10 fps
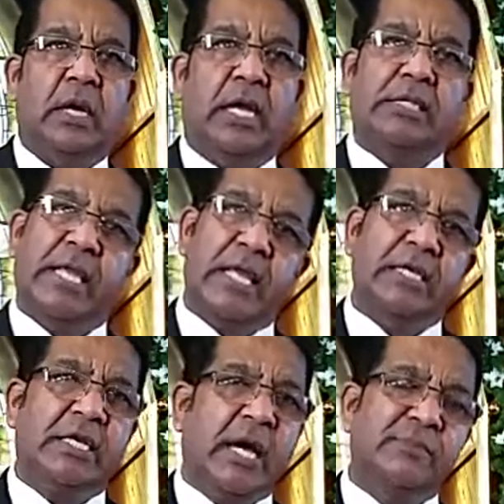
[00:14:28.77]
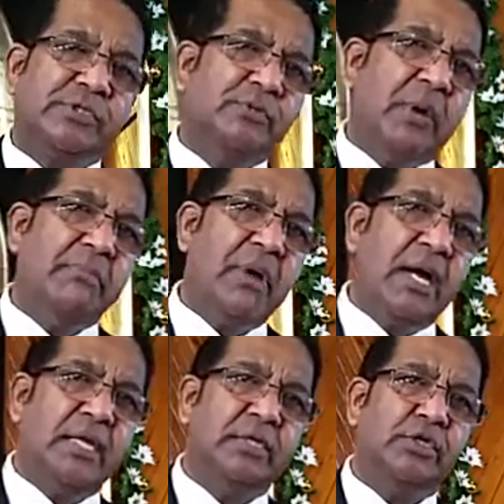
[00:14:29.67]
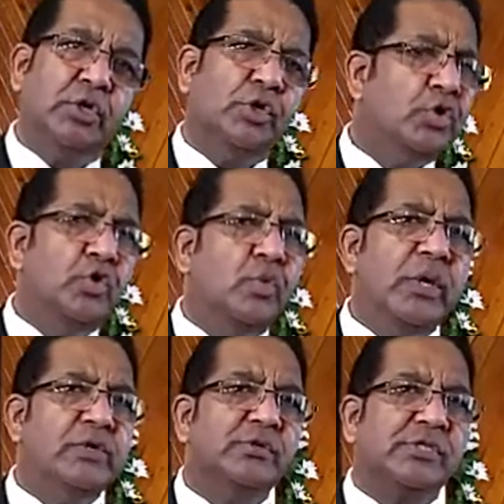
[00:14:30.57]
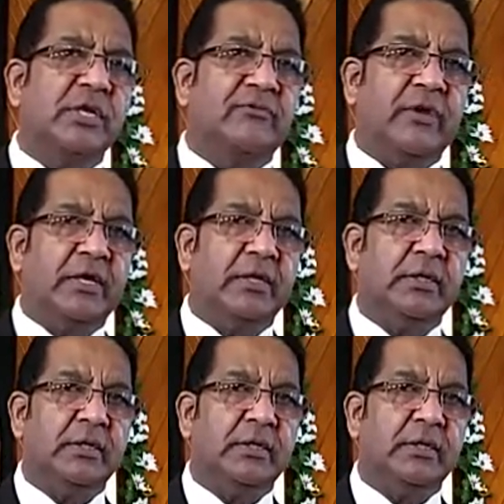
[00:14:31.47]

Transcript: And then it comes to my mind, who were you serving?